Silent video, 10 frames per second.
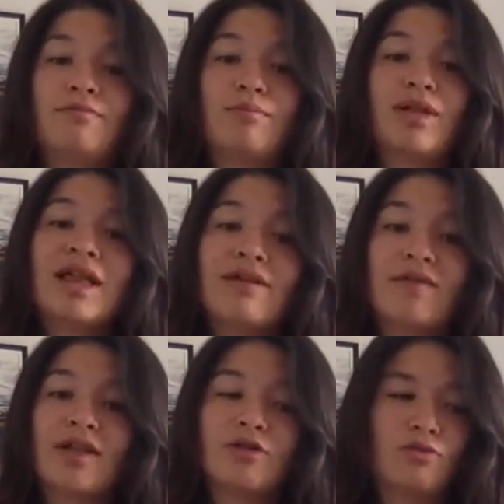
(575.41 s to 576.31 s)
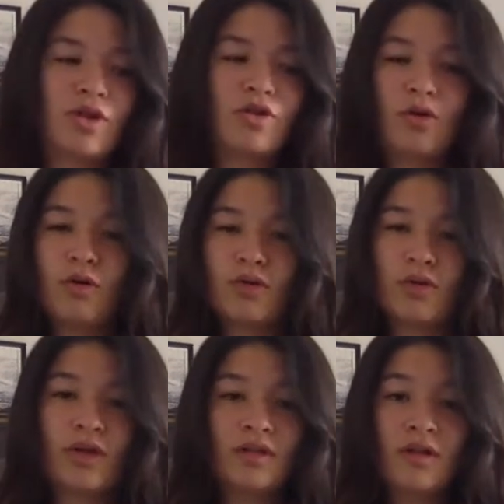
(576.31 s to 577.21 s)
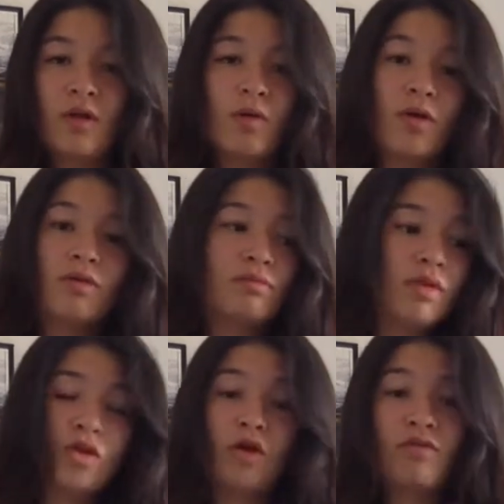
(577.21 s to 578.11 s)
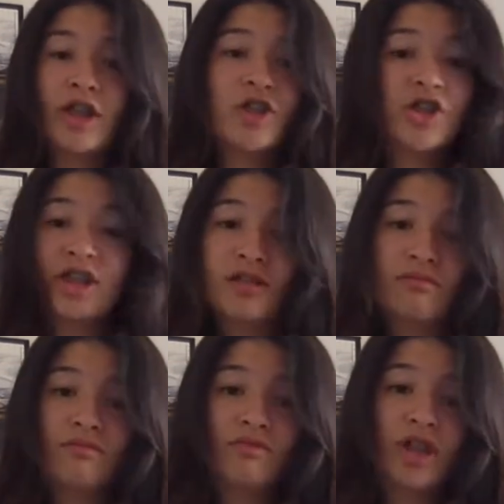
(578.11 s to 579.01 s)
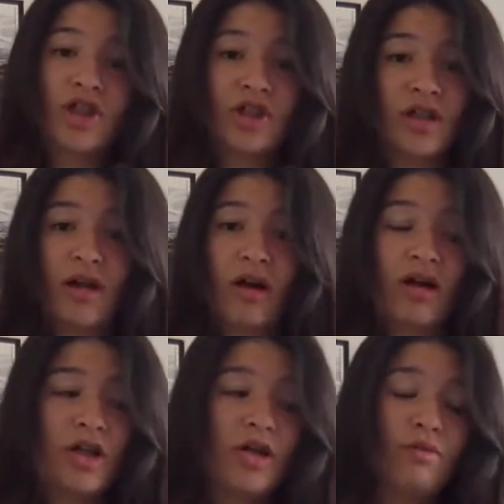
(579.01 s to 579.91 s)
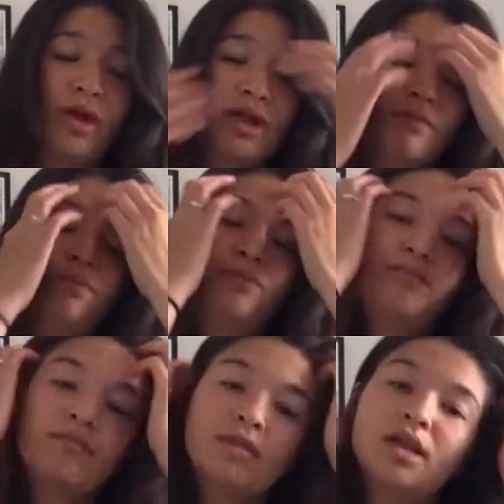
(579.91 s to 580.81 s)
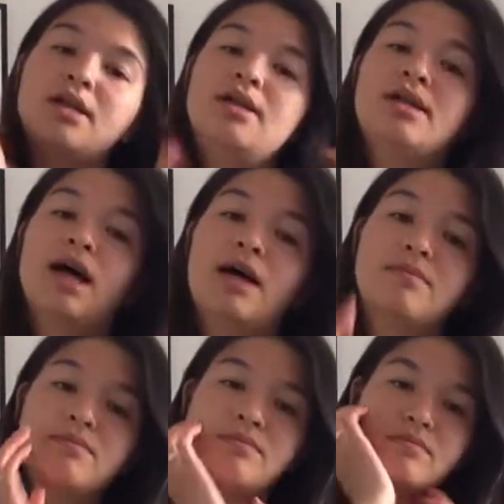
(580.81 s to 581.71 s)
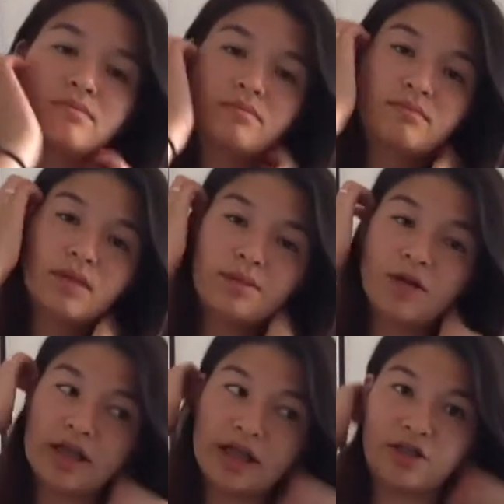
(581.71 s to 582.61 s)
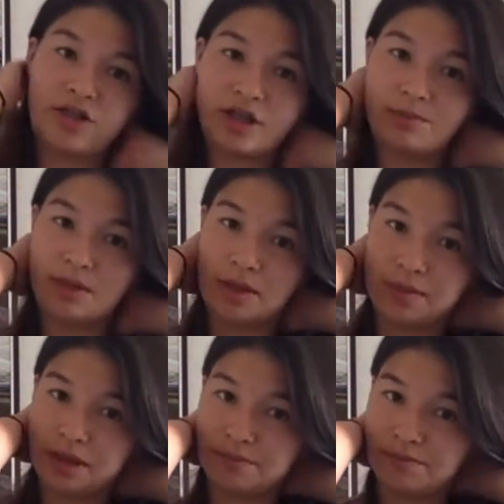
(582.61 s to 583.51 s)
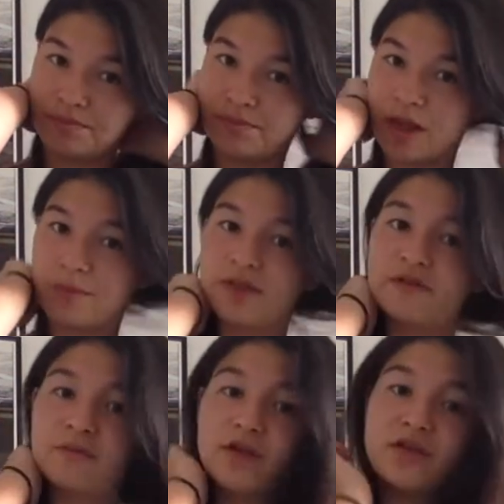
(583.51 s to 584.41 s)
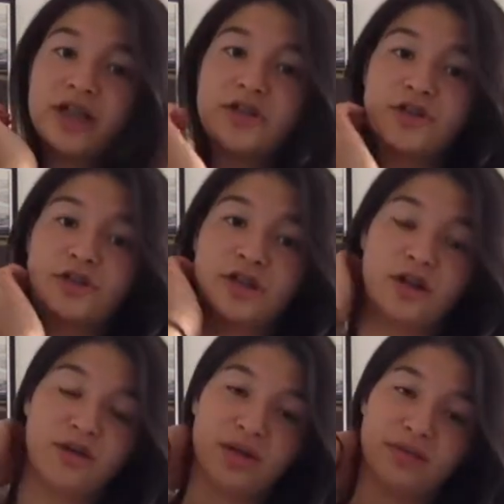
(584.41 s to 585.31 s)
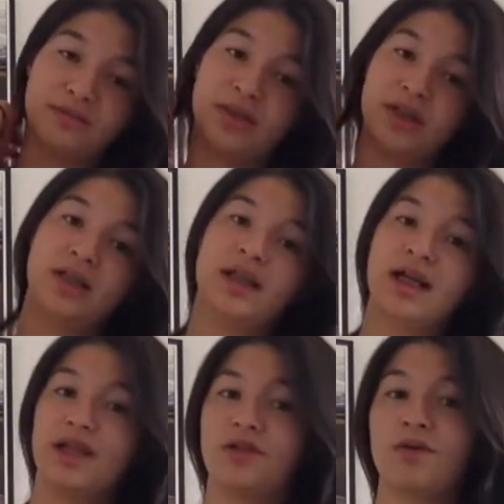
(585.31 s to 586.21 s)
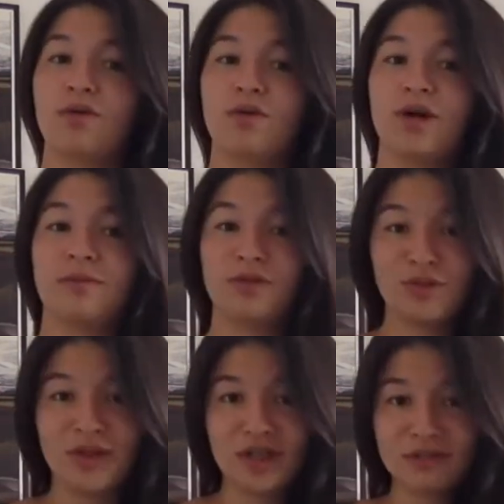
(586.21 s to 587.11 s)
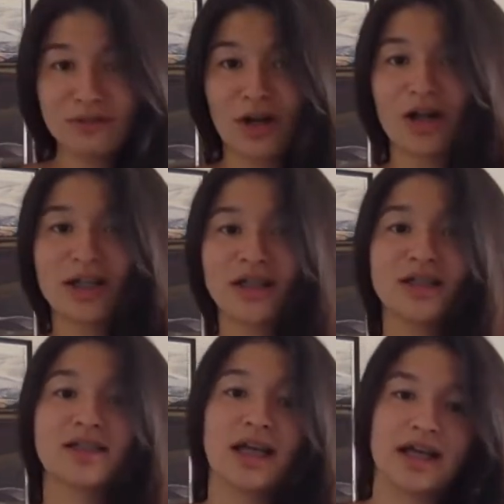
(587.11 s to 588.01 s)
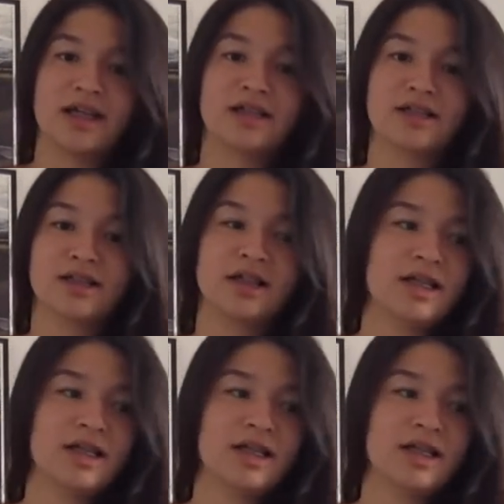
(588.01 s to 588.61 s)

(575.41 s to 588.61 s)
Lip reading: believe in when they're older, or no religion at all, you know? I'm not atheist, but I mean, I believe in Mother Nature, you know, and the whole Luna goddess and